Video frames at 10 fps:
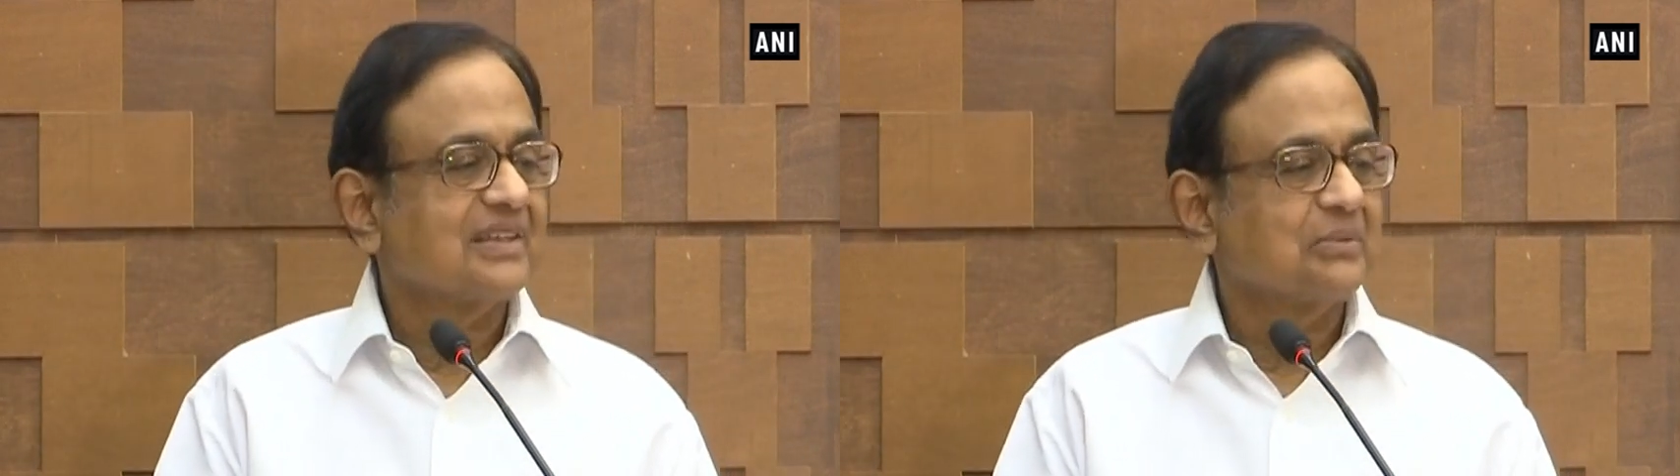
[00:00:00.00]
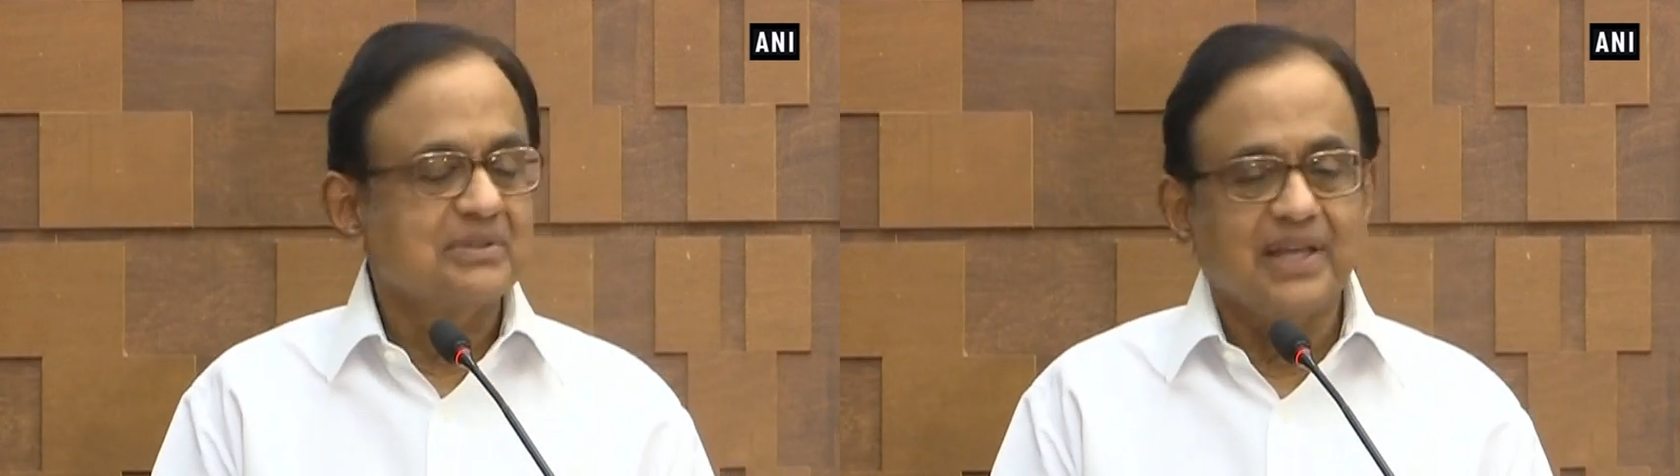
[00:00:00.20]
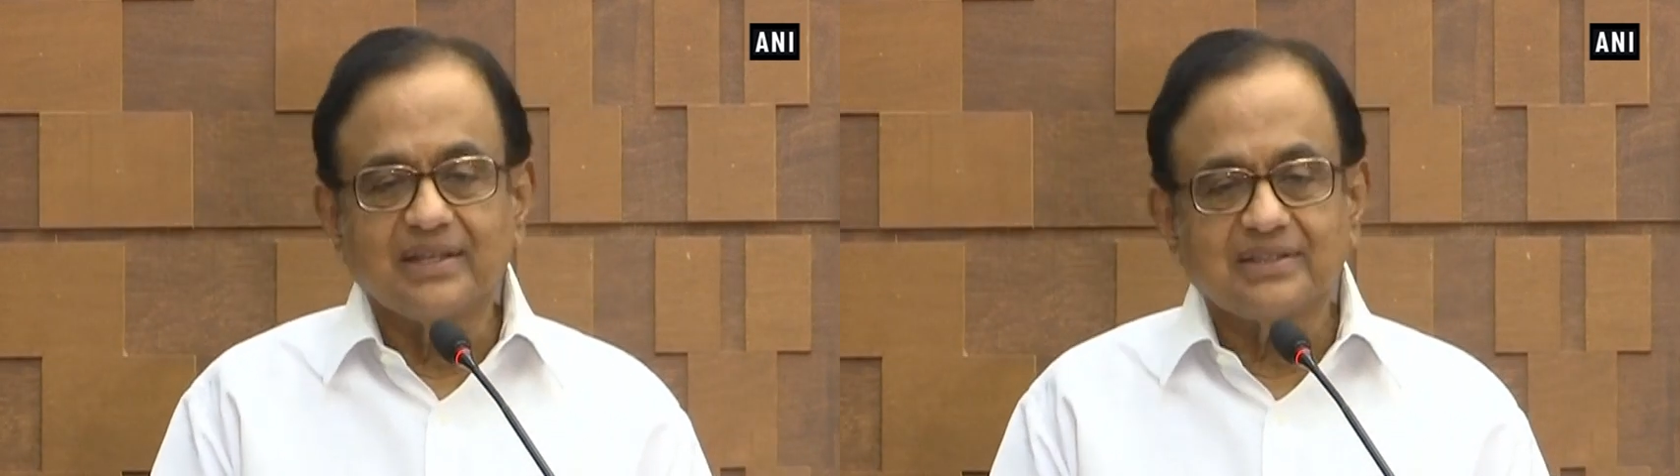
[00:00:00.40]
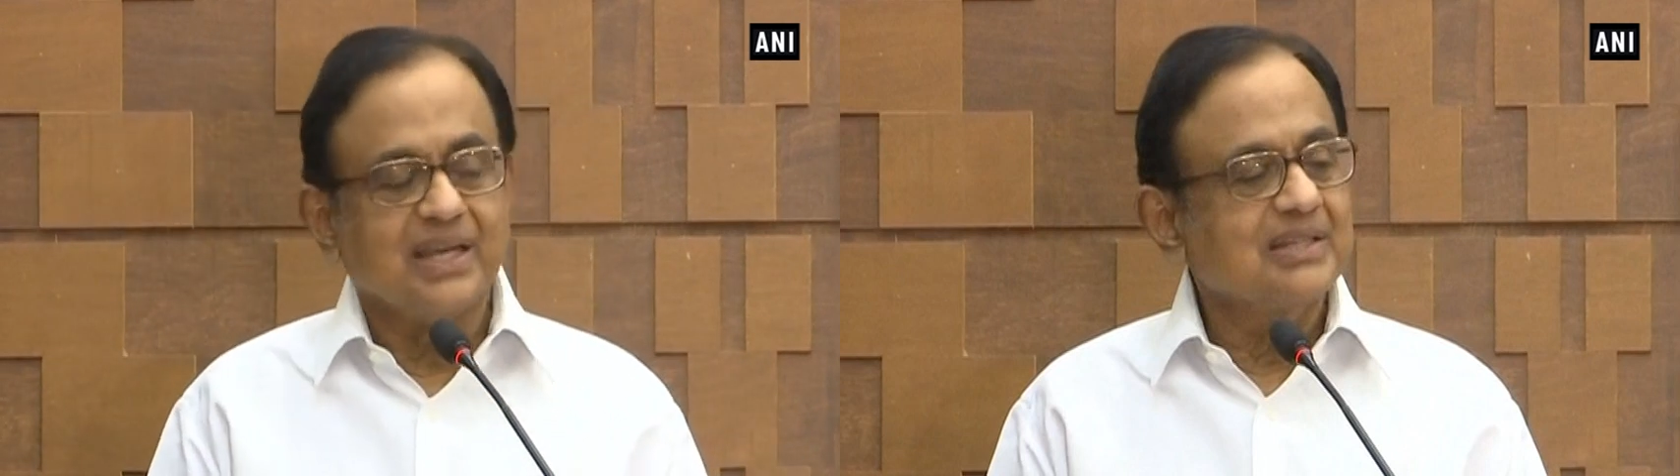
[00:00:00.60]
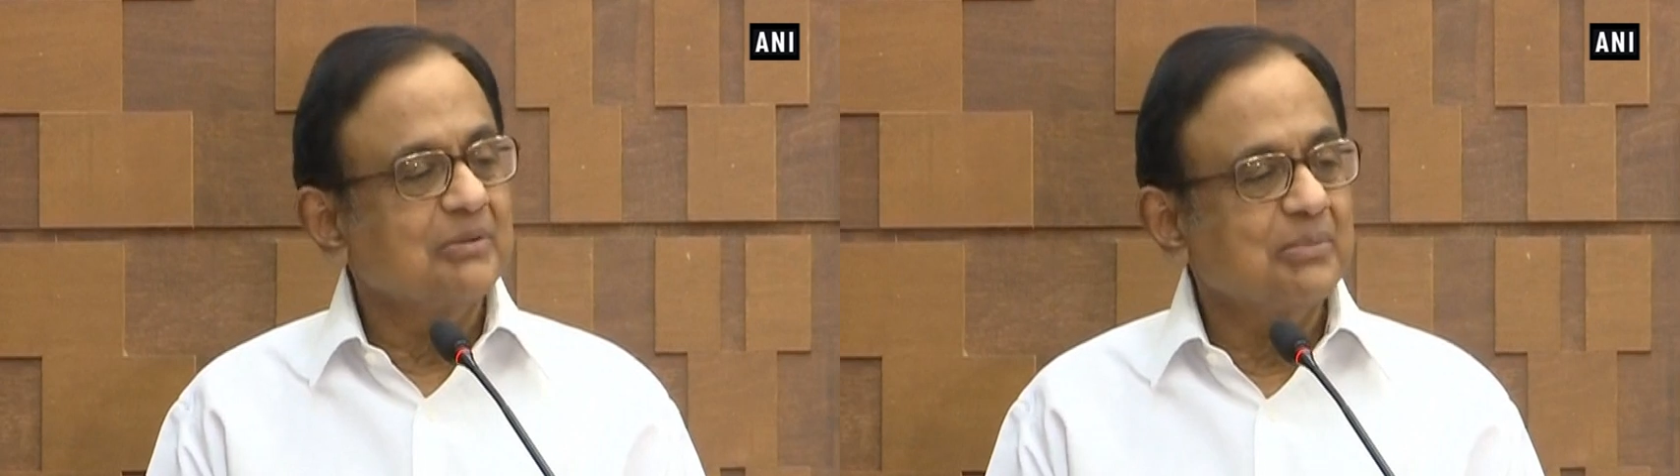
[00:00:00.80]
With that
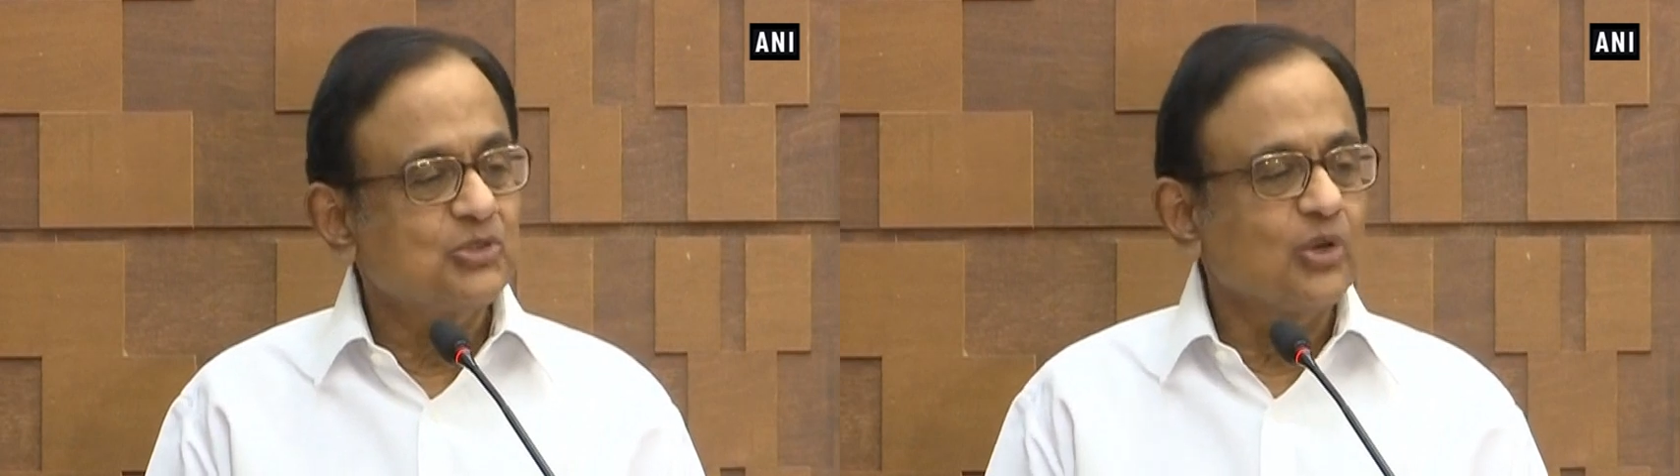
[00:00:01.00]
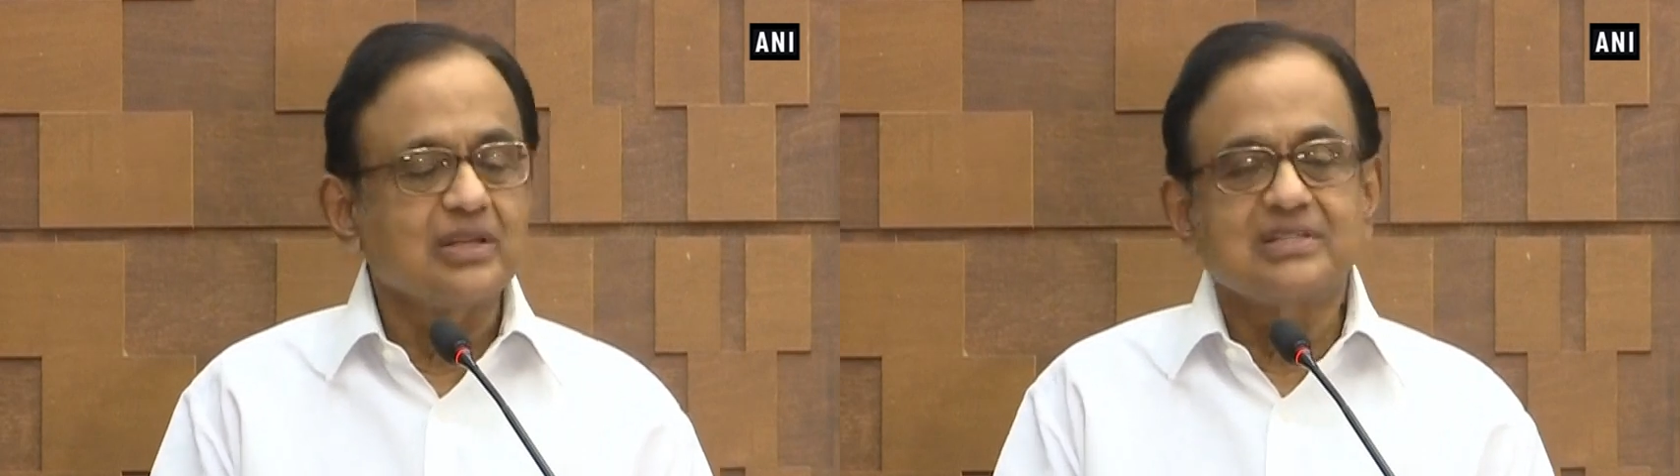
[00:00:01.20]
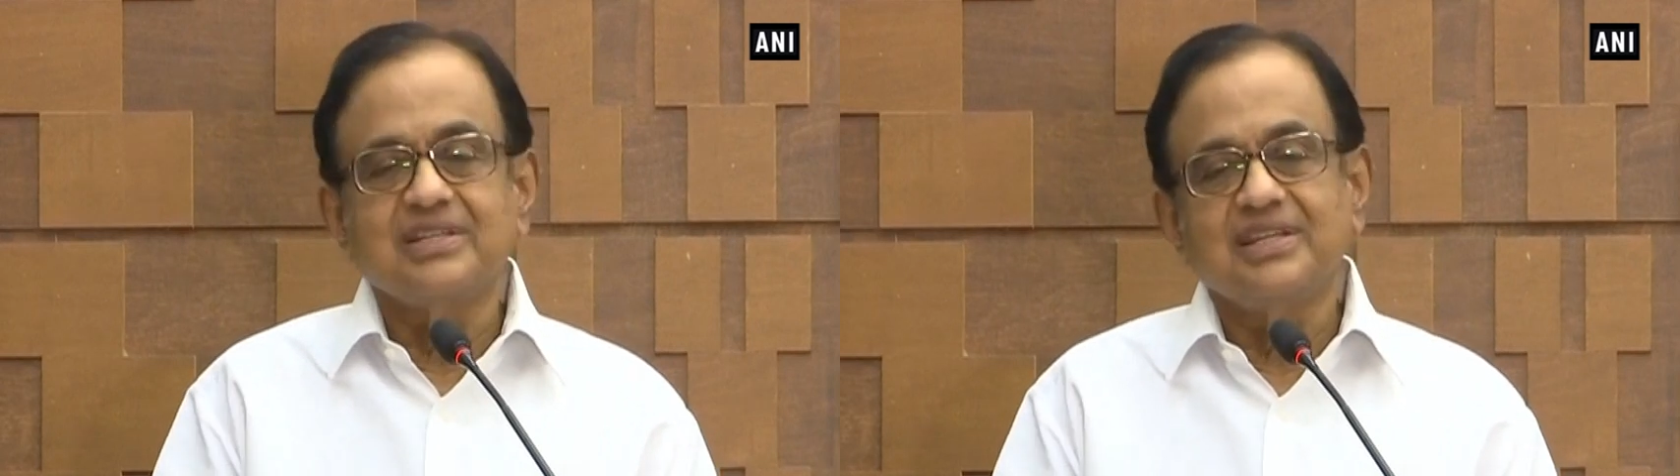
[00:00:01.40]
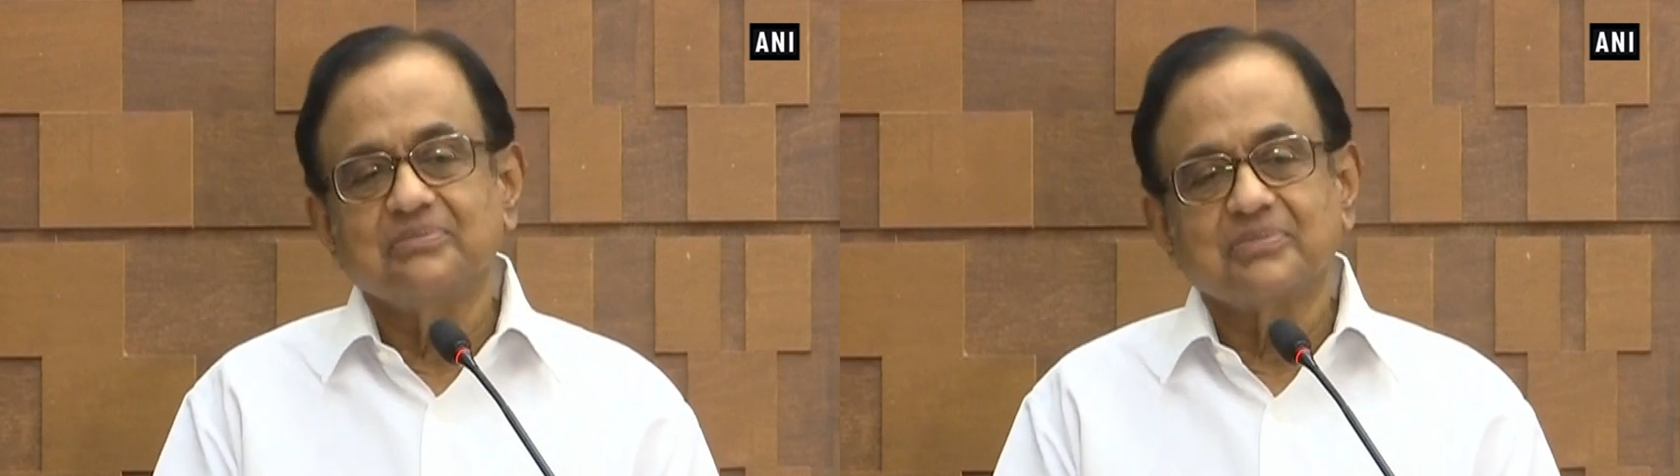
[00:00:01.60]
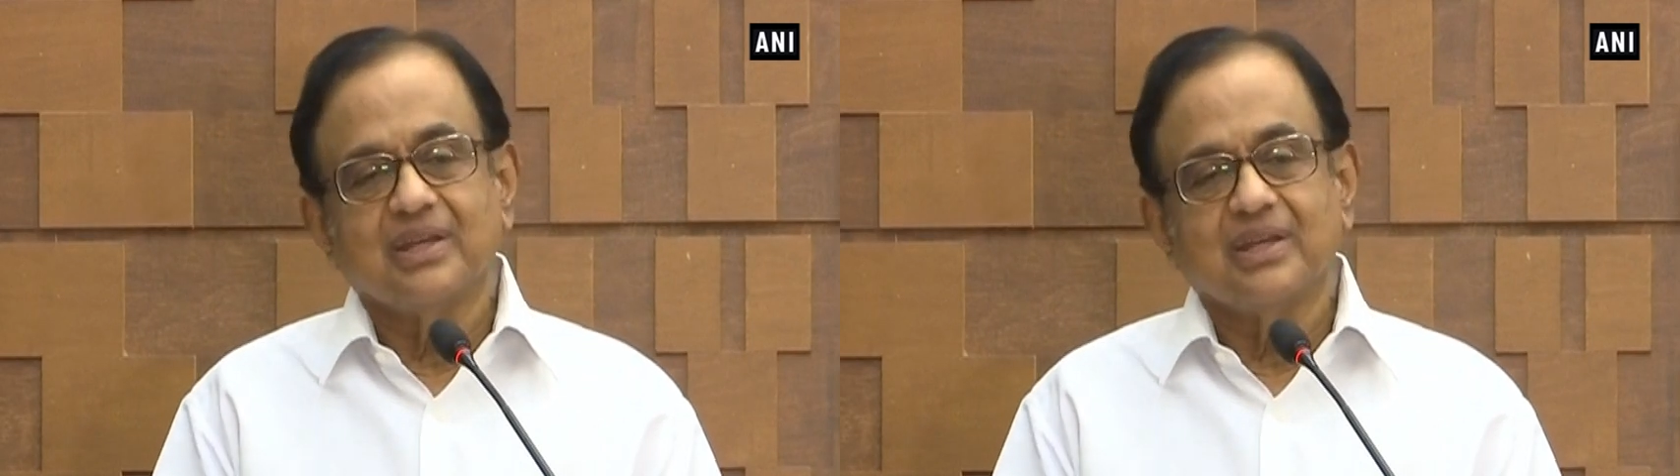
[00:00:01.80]
kind of a majority,